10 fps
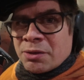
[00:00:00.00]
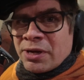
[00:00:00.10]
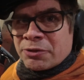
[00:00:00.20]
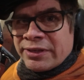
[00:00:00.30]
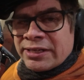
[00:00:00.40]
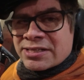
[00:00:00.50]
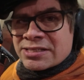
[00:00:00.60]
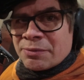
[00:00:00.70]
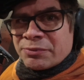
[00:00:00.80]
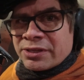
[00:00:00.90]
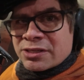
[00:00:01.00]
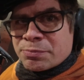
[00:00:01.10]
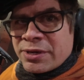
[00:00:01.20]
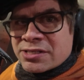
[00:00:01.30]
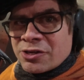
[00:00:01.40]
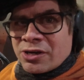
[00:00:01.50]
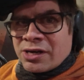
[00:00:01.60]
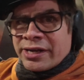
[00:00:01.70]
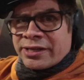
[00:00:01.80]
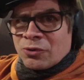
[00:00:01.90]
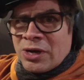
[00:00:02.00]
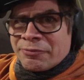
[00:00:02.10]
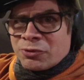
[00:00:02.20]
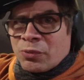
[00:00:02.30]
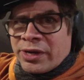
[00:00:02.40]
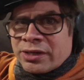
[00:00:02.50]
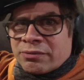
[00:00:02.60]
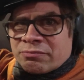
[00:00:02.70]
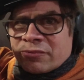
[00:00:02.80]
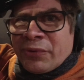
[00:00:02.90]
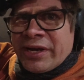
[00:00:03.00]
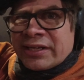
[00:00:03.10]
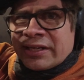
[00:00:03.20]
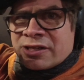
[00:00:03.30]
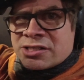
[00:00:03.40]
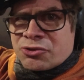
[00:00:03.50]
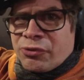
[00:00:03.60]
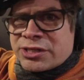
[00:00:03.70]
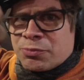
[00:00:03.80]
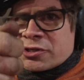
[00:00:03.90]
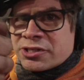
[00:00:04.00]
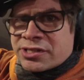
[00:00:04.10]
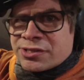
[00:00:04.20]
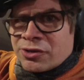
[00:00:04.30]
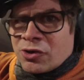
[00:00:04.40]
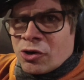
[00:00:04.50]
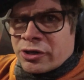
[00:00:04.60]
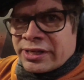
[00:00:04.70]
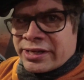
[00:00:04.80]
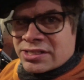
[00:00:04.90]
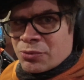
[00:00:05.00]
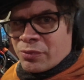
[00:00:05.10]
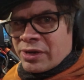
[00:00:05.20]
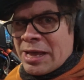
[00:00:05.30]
But when there is something special, like you have to wear it in the strange position or there is